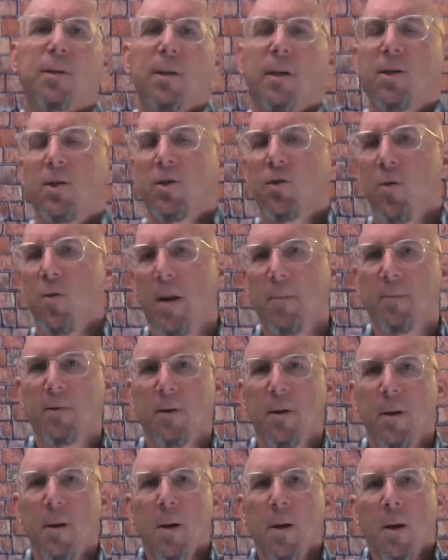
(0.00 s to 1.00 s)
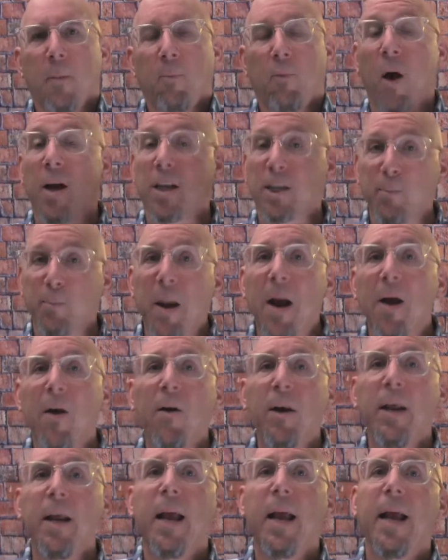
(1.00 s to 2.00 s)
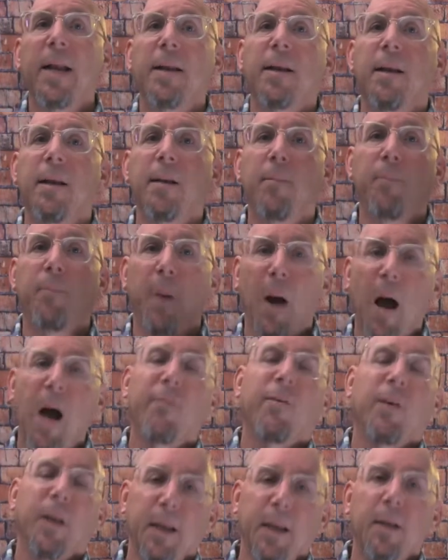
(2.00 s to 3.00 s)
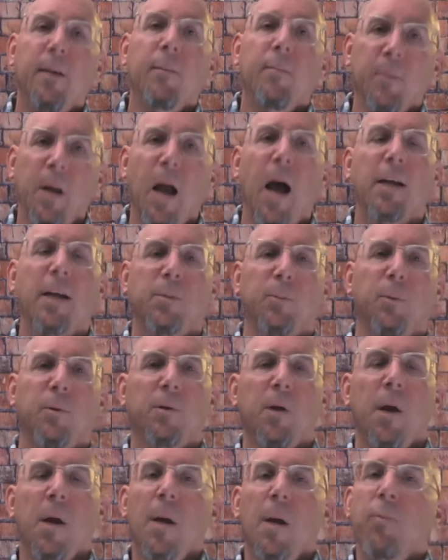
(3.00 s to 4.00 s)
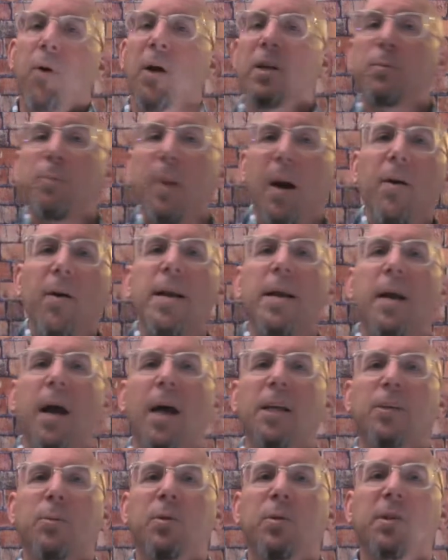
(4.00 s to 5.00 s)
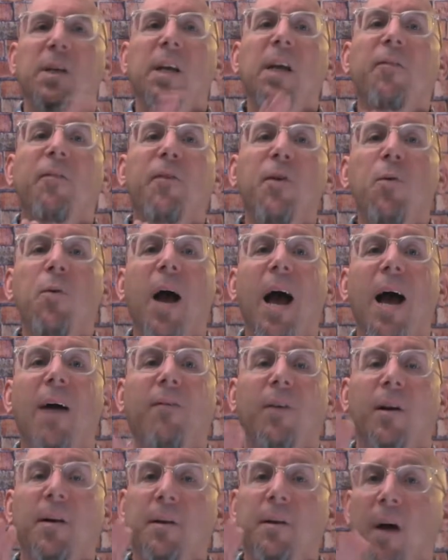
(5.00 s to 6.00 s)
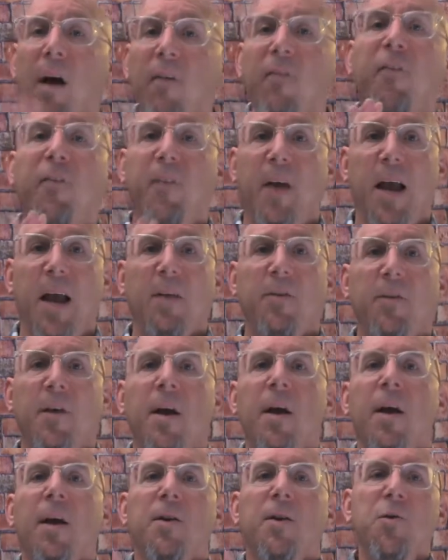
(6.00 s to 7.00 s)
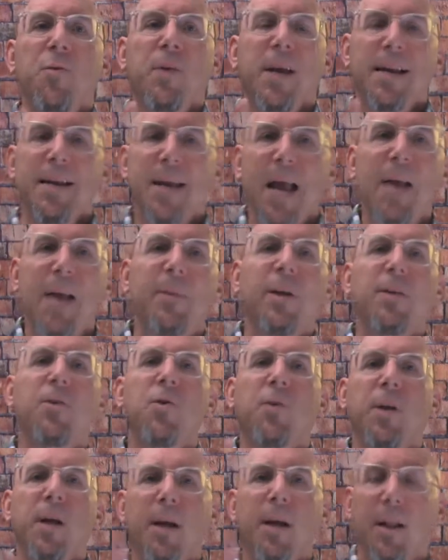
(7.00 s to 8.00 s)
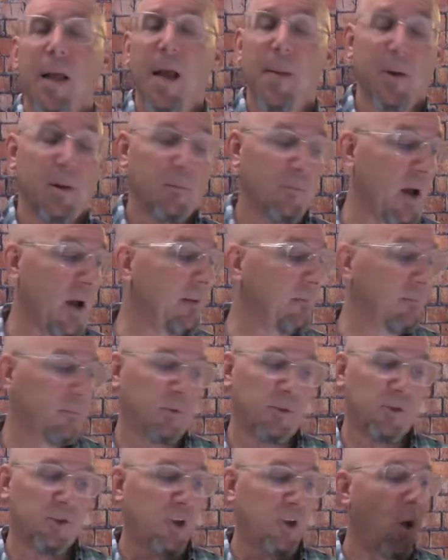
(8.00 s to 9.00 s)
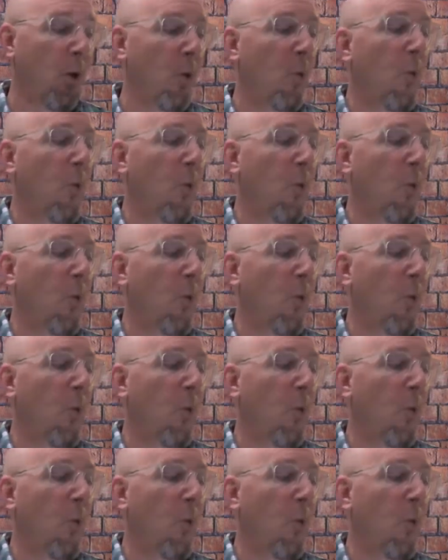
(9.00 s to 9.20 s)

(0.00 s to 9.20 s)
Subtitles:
extremes. Prosperity and poverty gospels. Prosperity gospels, if you have enough faith, you can name it, you can claim it, right? Sow